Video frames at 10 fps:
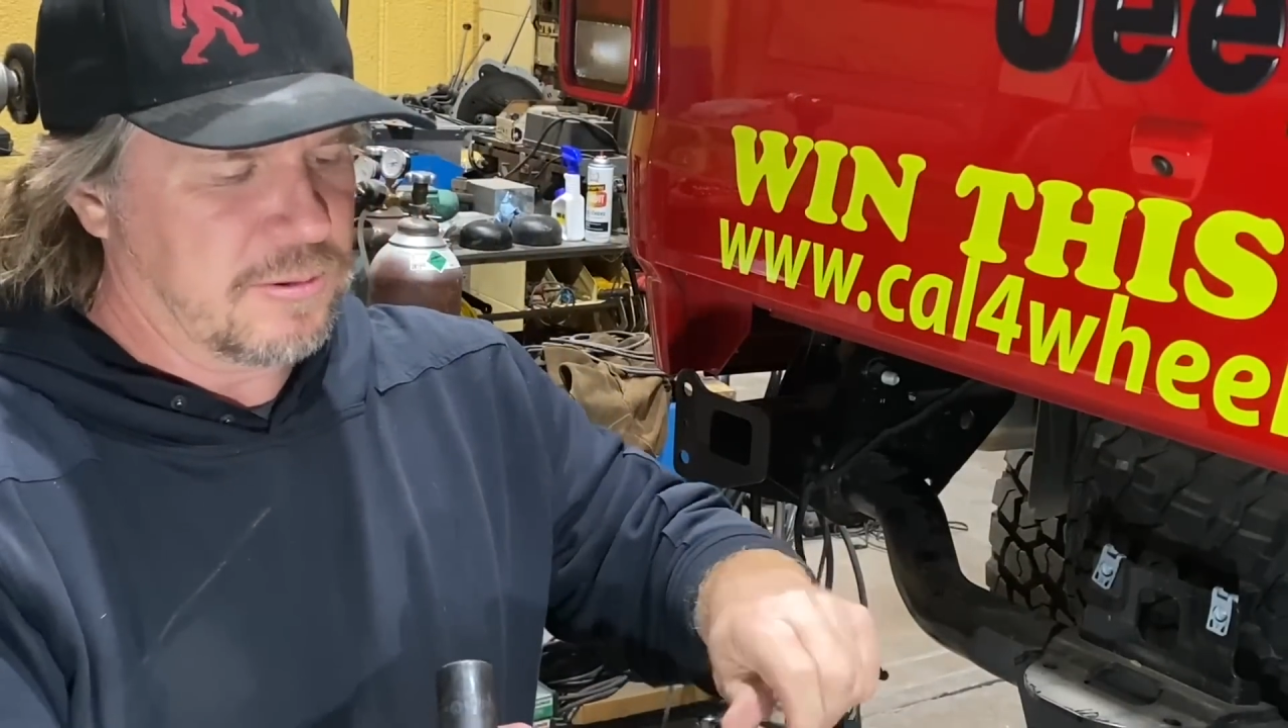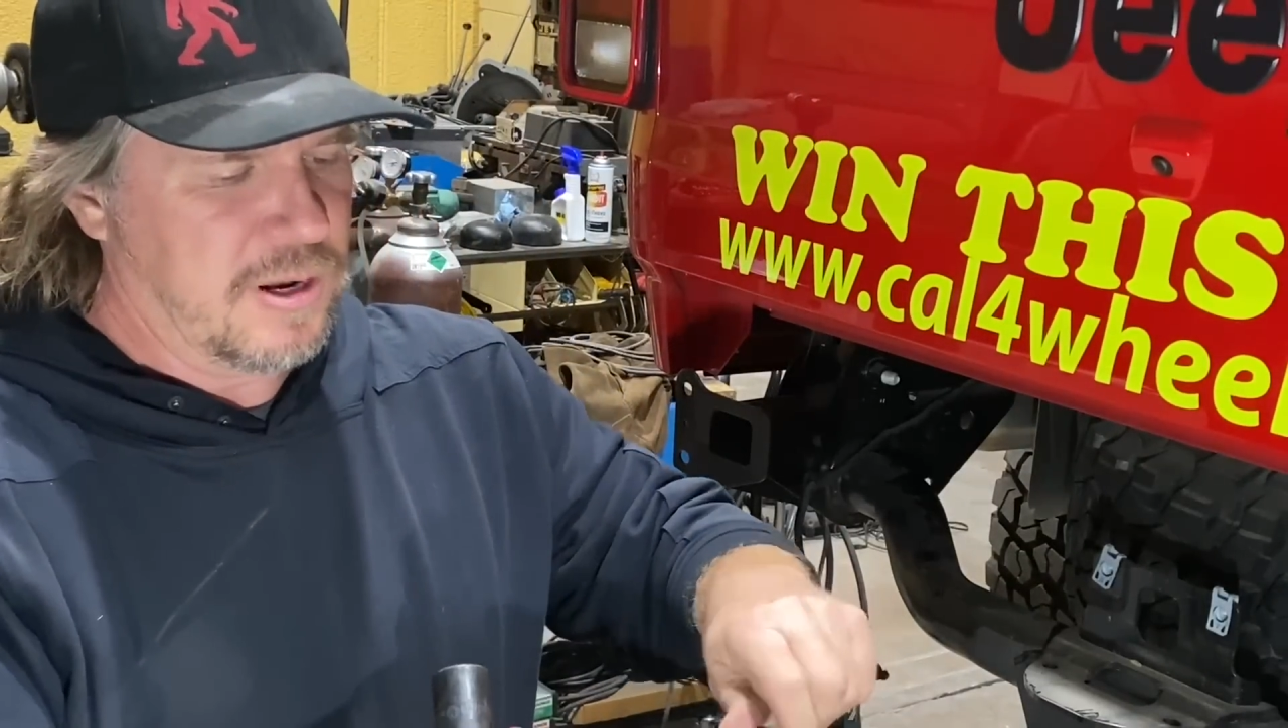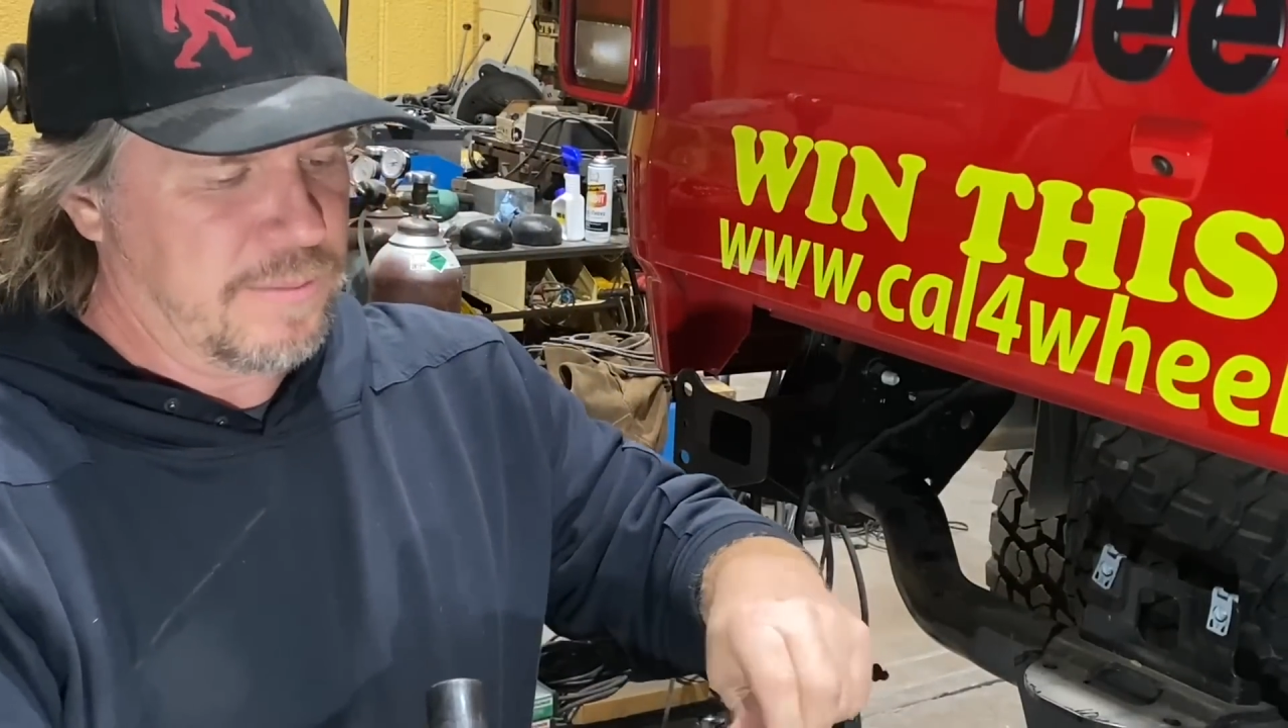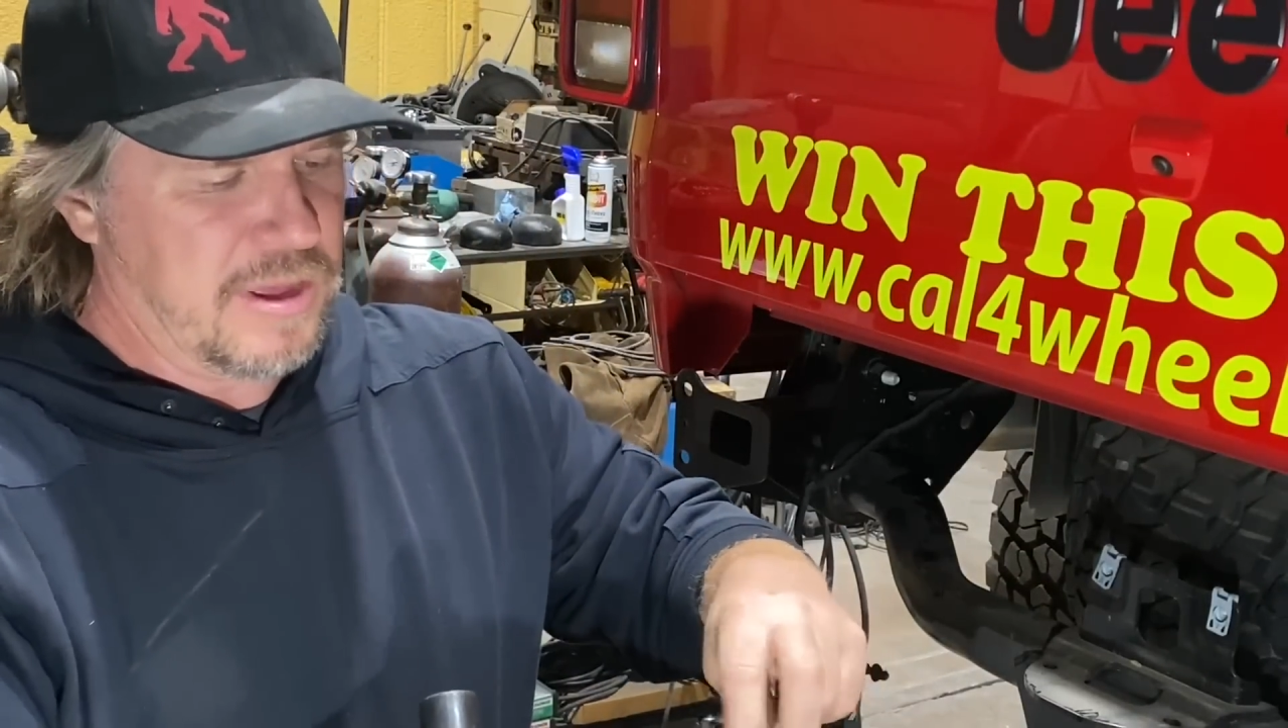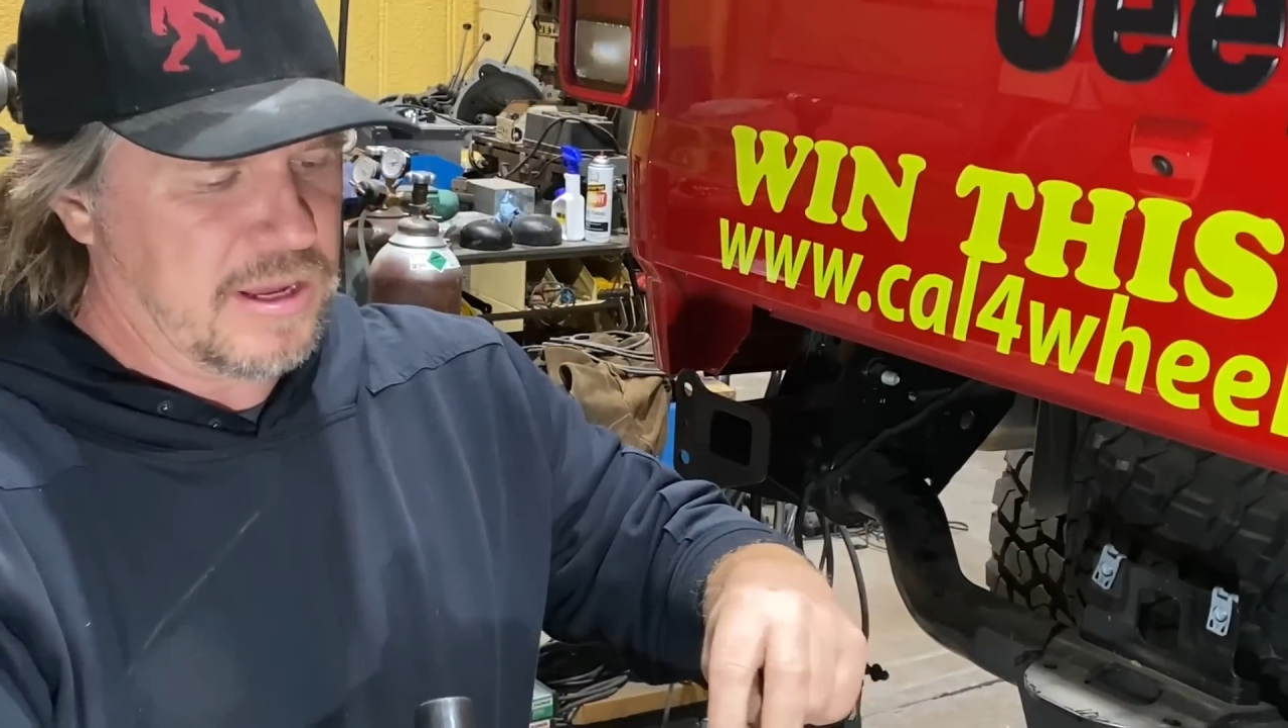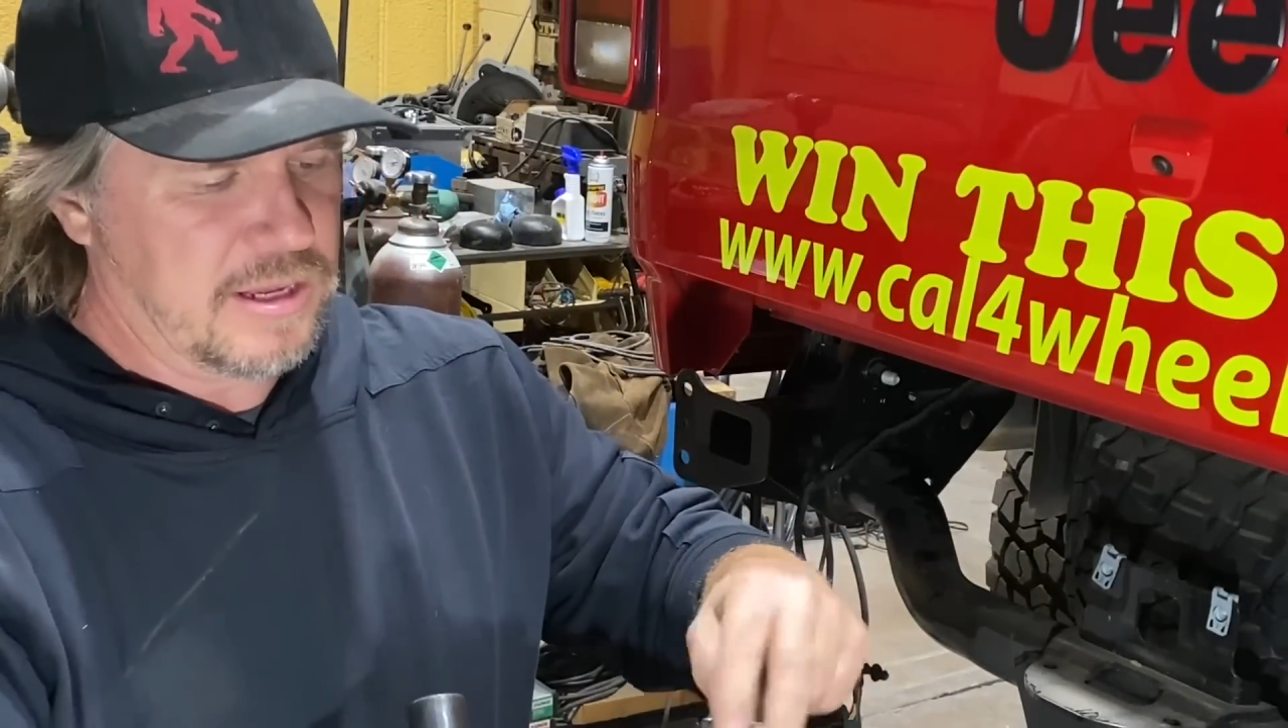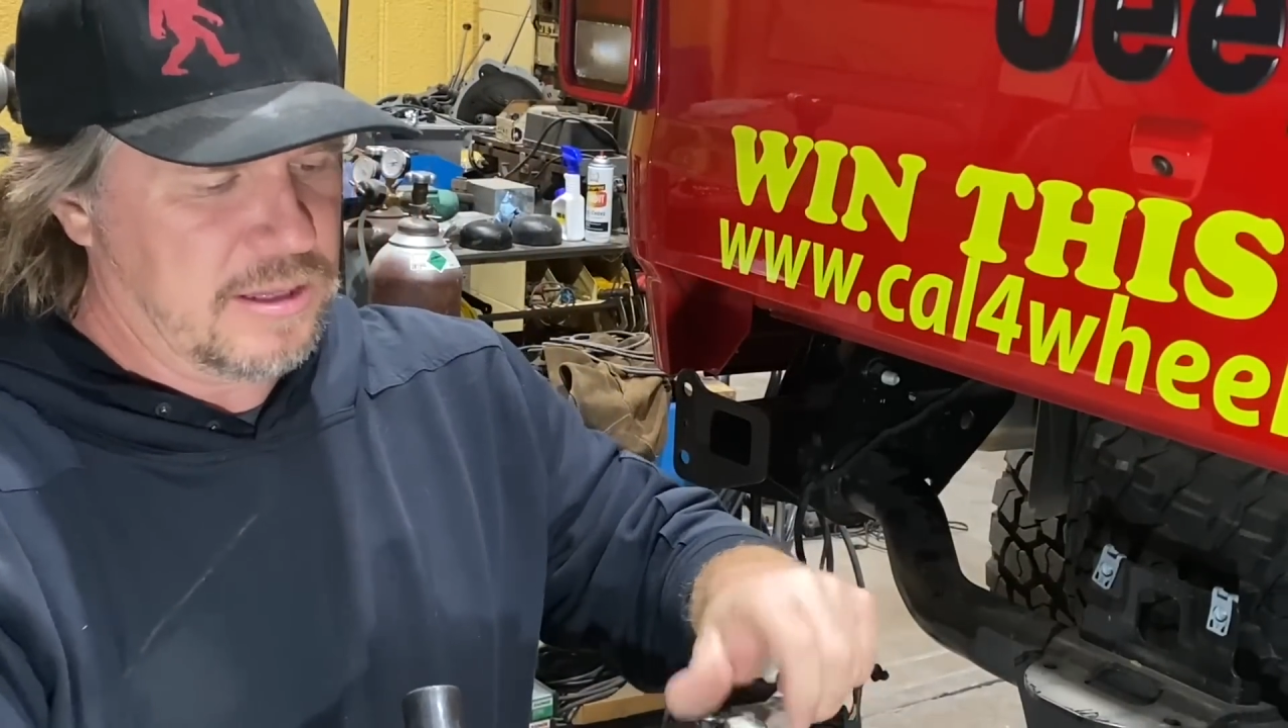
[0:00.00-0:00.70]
right back